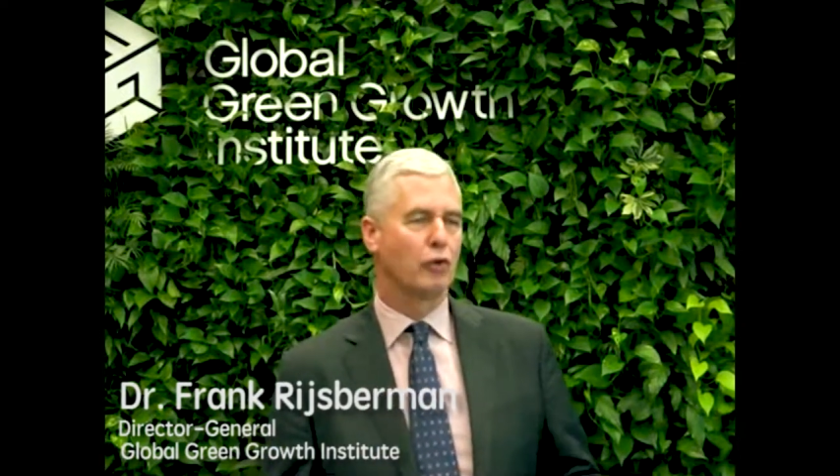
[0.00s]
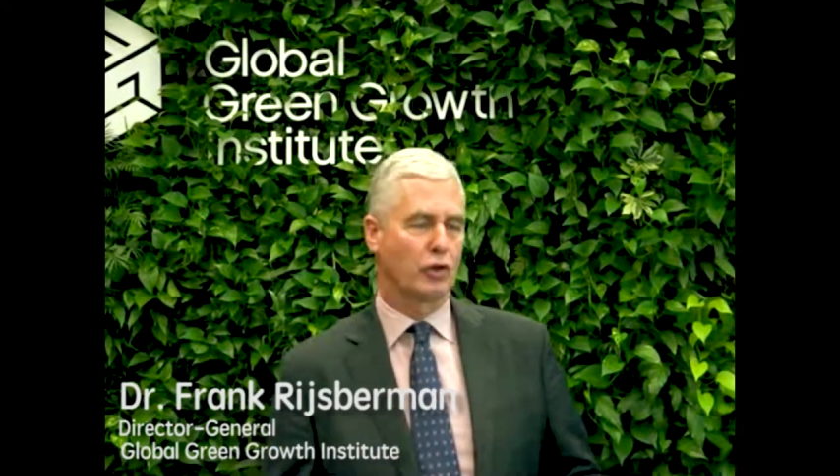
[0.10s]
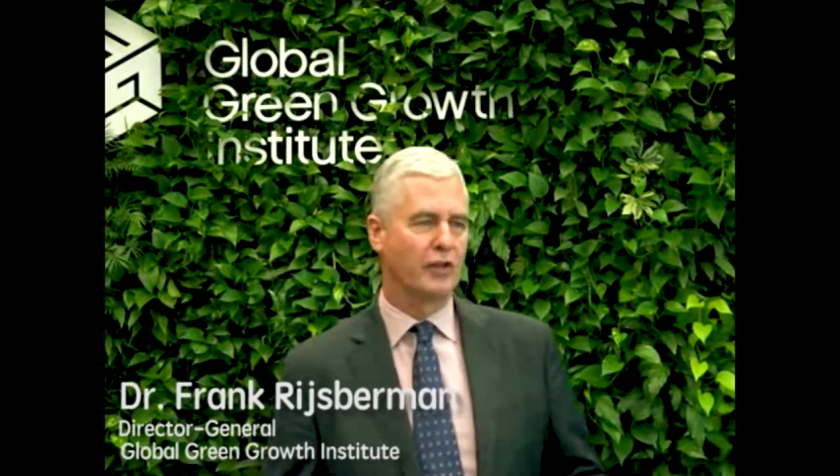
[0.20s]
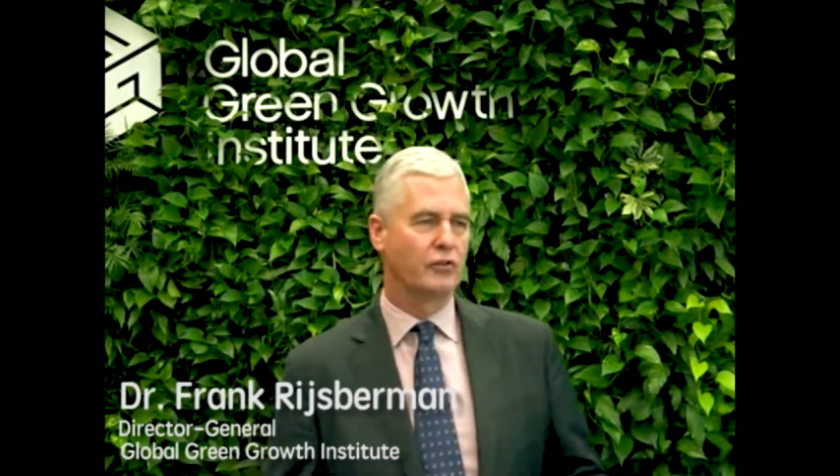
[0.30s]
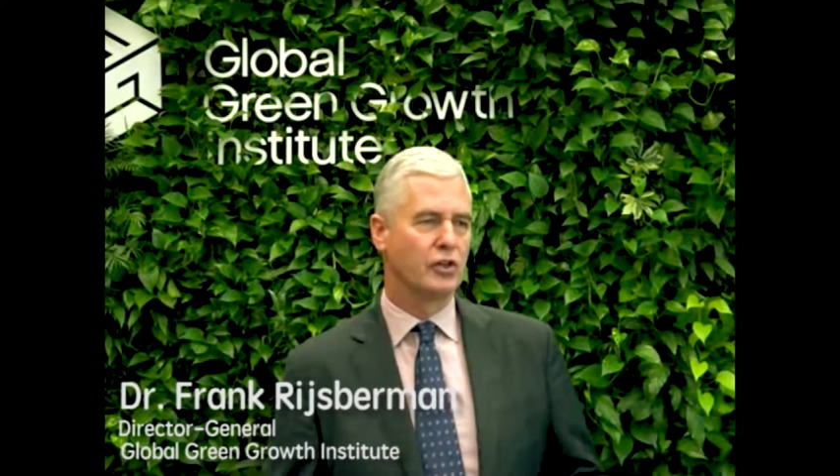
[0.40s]

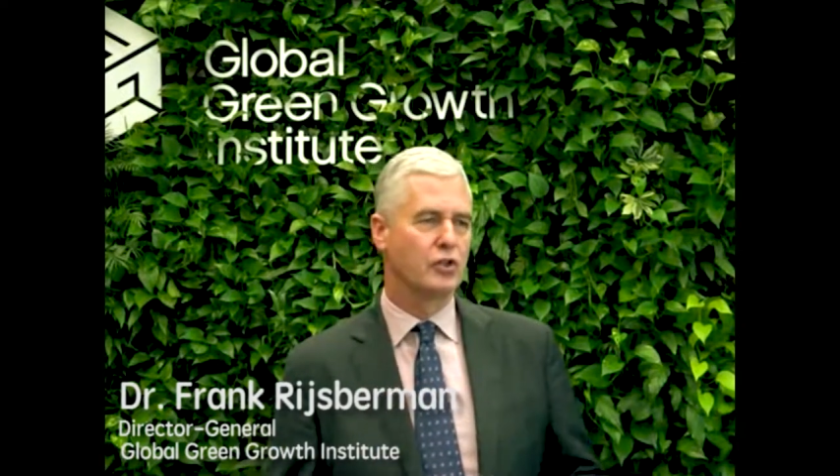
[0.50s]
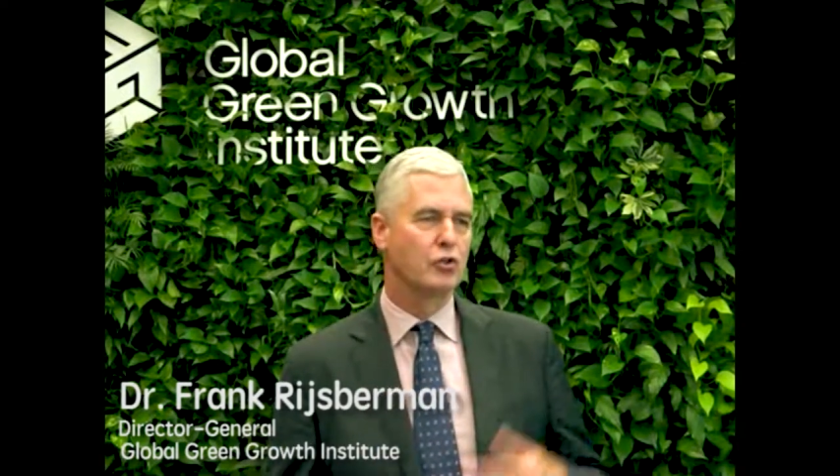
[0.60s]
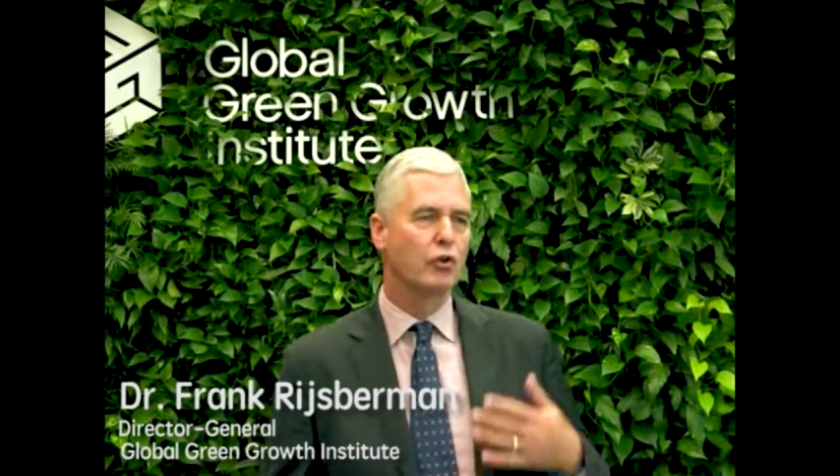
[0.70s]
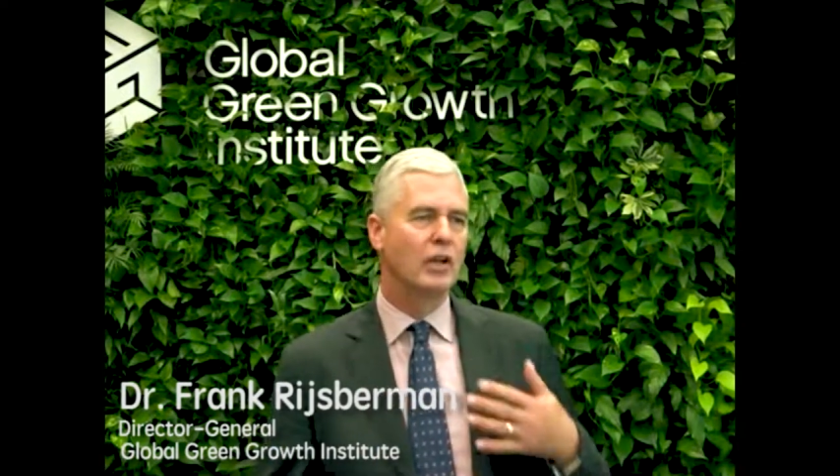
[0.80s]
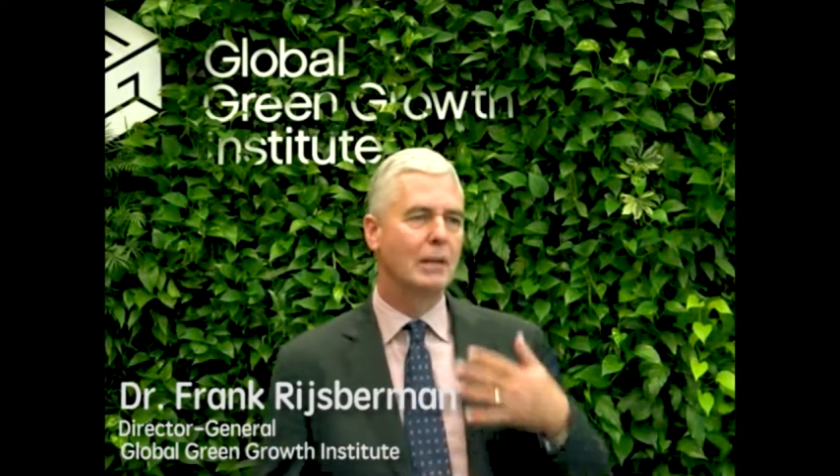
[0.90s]
countries
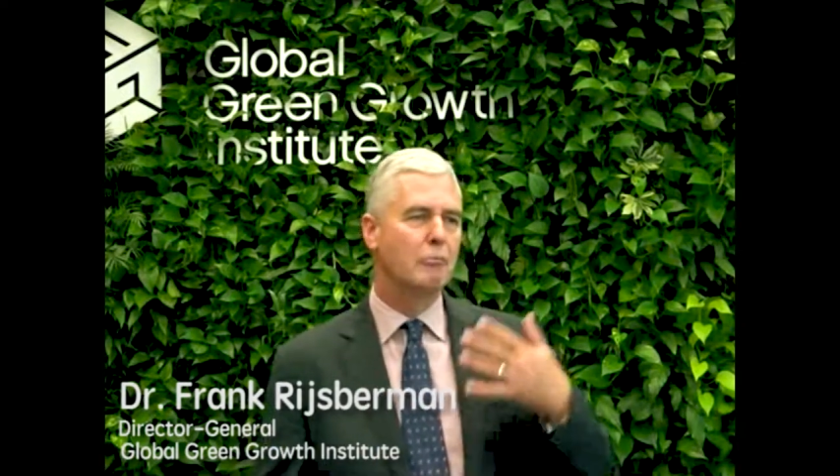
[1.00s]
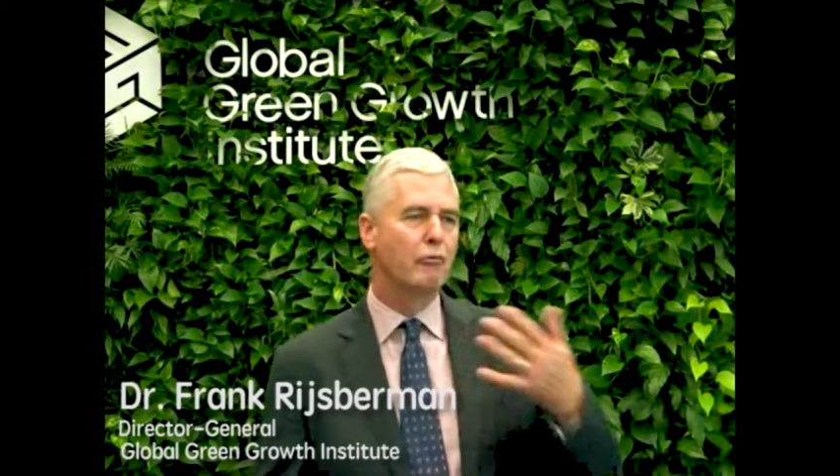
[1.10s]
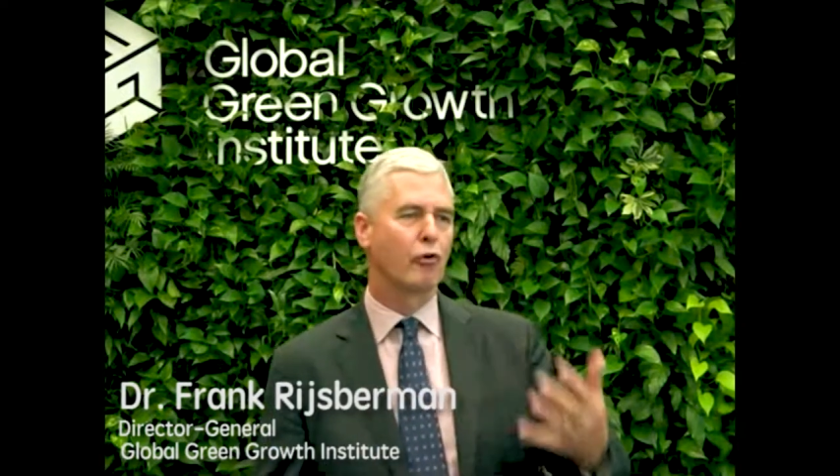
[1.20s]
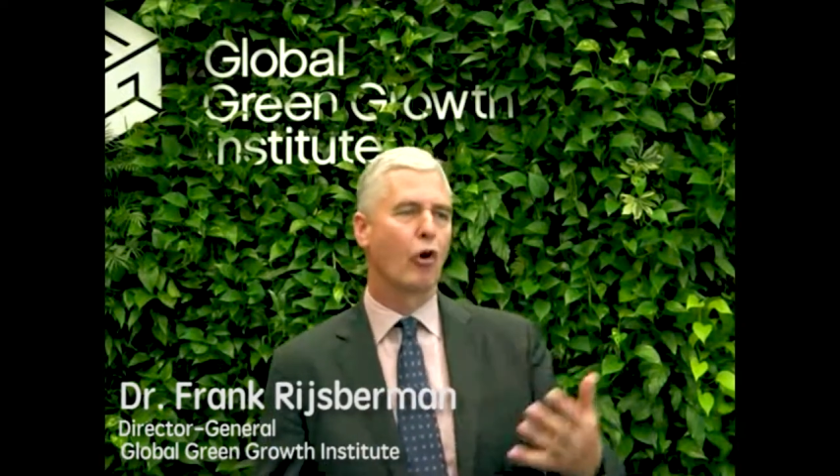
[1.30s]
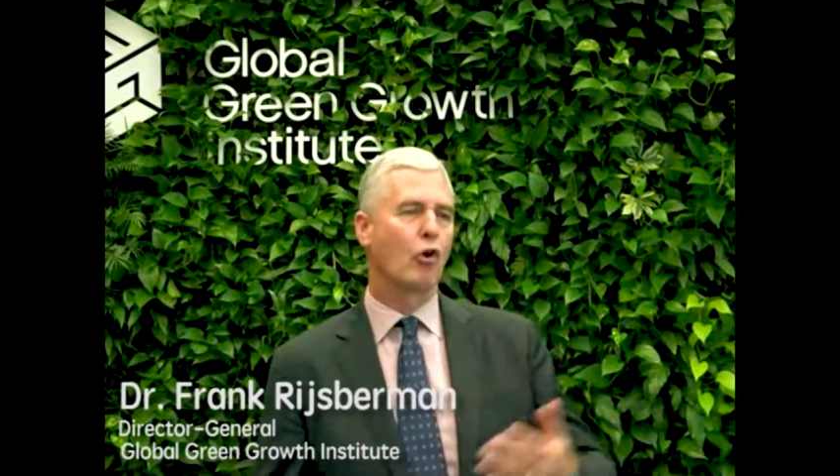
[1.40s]
to
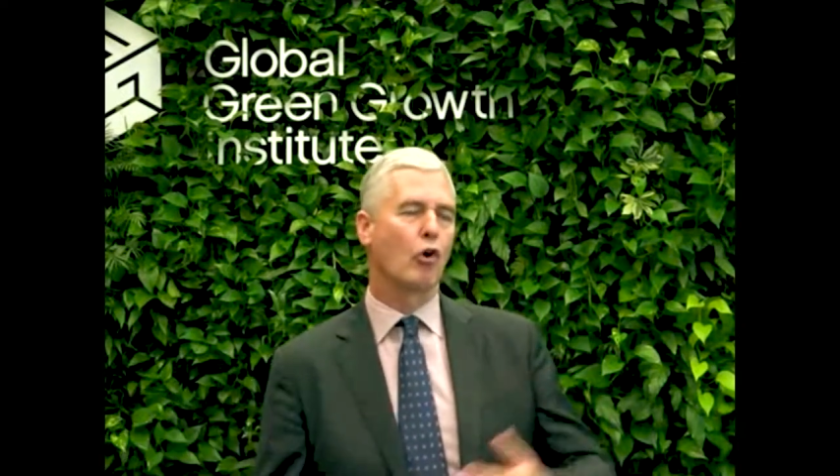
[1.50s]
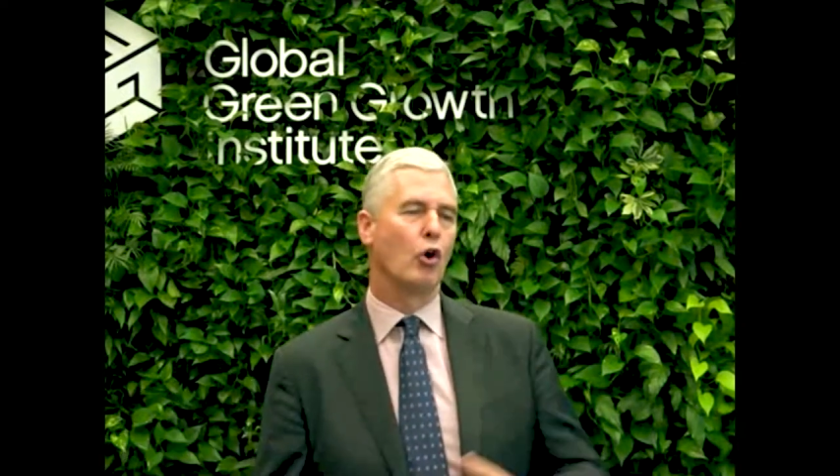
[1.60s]
leapfrog